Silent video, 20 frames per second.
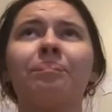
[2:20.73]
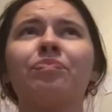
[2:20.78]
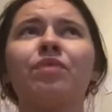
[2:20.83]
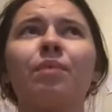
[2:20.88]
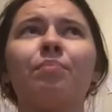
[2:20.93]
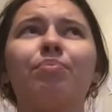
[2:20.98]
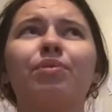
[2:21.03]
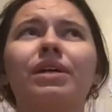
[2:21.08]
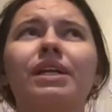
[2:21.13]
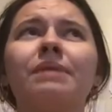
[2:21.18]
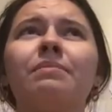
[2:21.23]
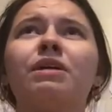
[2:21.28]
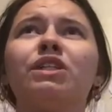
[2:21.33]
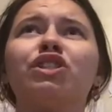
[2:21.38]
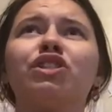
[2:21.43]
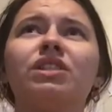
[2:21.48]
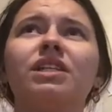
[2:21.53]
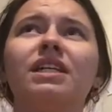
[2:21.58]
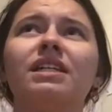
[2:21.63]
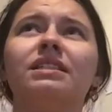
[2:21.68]
pretty
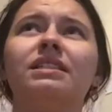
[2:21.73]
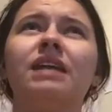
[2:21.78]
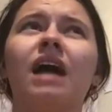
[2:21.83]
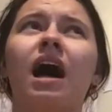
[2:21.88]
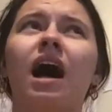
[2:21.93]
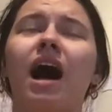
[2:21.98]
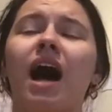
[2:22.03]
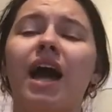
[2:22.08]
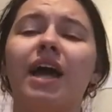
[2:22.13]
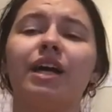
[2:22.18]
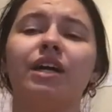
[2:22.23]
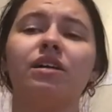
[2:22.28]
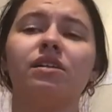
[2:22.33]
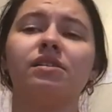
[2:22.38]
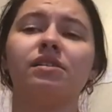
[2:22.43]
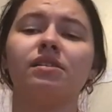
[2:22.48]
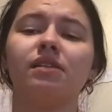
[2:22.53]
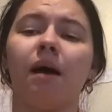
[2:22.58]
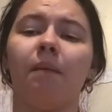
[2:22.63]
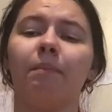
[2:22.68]
much the entire
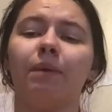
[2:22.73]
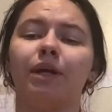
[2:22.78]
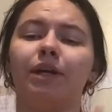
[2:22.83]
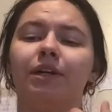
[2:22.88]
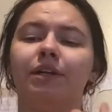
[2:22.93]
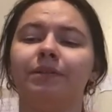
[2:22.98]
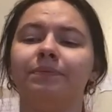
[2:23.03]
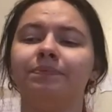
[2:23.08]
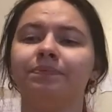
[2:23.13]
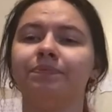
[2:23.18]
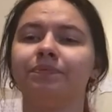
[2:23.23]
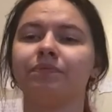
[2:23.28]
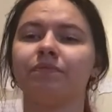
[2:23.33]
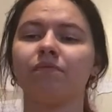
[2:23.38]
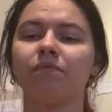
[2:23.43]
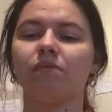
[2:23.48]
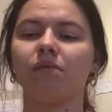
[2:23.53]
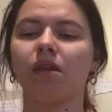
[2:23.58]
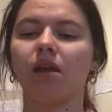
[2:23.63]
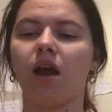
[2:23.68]
summer,
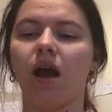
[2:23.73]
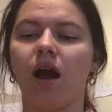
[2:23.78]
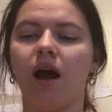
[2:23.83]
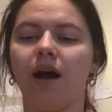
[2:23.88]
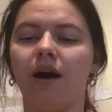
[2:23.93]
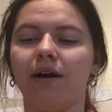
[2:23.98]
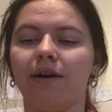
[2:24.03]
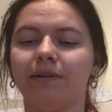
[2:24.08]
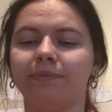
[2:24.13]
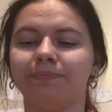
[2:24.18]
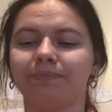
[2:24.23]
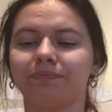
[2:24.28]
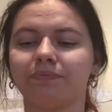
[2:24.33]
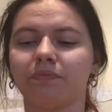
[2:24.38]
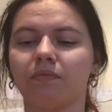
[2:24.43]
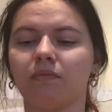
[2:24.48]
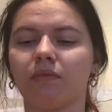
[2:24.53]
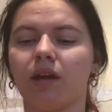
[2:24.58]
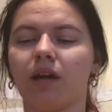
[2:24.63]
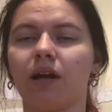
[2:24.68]

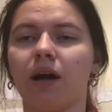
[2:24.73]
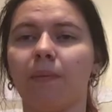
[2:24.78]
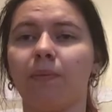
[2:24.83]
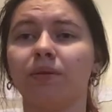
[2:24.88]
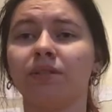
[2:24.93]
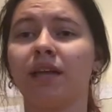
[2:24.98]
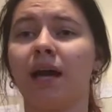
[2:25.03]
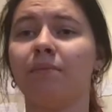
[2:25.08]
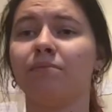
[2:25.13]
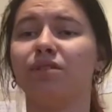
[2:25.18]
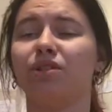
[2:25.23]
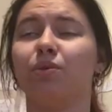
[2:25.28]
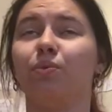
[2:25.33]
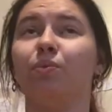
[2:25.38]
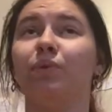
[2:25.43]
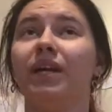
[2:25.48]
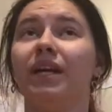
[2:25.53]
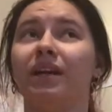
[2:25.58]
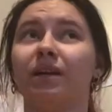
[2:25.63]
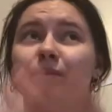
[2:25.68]
a couple times a
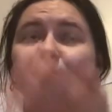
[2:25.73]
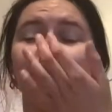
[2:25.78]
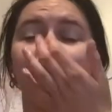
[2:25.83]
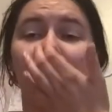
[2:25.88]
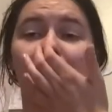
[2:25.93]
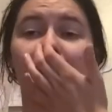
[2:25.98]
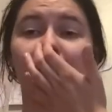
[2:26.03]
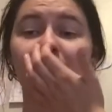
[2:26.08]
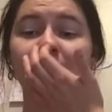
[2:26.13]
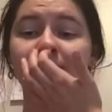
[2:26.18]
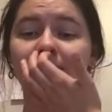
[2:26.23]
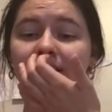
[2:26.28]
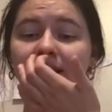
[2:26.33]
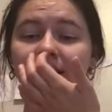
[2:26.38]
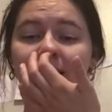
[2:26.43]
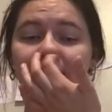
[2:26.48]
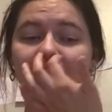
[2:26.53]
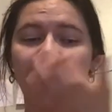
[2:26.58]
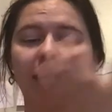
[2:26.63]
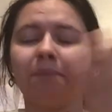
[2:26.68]
week,
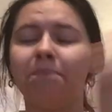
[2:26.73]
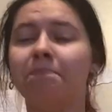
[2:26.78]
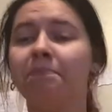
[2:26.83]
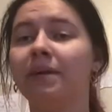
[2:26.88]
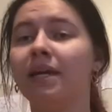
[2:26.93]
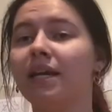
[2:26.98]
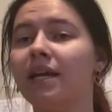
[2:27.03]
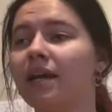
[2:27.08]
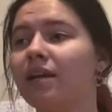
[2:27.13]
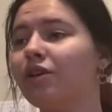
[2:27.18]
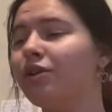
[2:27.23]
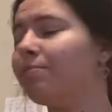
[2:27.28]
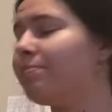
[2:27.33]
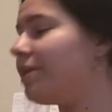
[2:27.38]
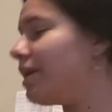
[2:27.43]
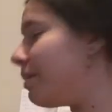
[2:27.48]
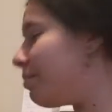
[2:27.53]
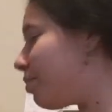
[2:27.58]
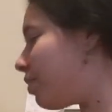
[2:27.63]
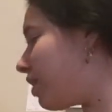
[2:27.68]
rehearsing and meeting new
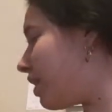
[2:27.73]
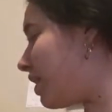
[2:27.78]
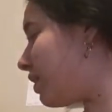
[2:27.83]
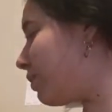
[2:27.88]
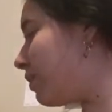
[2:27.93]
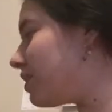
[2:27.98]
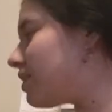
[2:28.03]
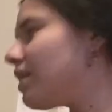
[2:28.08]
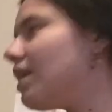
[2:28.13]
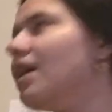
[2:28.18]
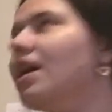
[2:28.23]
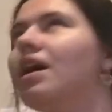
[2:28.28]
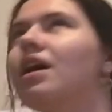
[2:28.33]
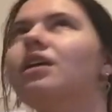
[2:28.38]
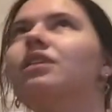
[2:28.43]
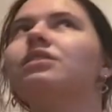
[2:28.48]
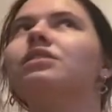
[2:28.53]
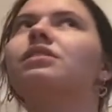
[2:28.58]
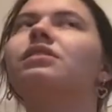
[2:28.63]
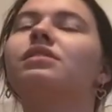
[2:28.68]
people, and it was
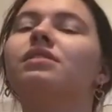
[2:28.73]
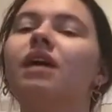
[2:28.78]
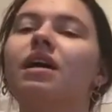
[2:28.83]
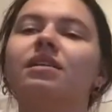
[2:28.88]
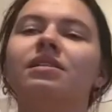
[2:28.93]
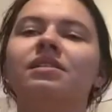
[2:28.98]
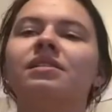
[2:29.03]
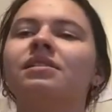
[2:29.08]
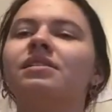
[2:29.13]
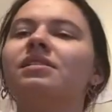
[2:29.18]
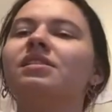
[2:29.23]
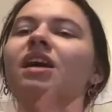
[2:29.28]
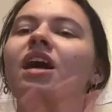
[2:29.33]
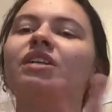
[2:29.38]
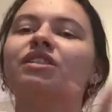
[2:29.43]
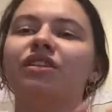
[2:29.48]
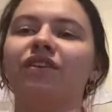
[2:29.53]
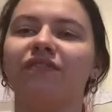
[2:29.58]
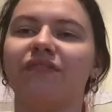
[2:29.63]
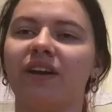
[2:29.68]

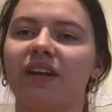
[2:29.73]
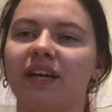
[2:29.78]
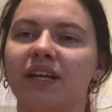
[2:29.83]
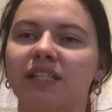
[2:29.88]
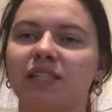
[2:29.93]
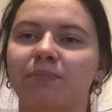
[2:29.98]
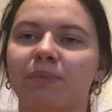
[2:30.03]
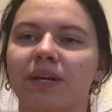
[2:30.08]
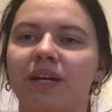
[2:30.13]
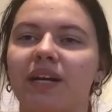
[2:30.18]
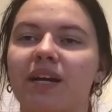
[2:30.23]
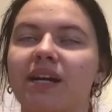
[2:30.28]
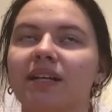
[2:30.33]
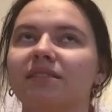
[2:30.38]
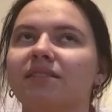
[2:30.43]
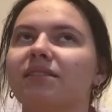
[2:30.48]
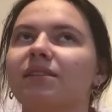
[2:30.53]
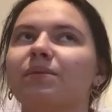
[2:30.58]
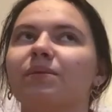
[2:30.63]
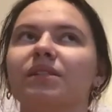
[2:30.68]
such a fun
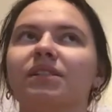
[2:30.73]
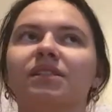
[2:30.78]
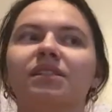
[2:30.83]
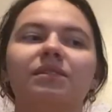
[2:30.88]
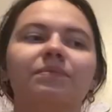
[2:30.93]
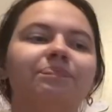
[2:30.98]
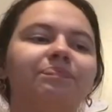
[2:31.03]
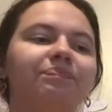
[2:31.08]
experience. It was,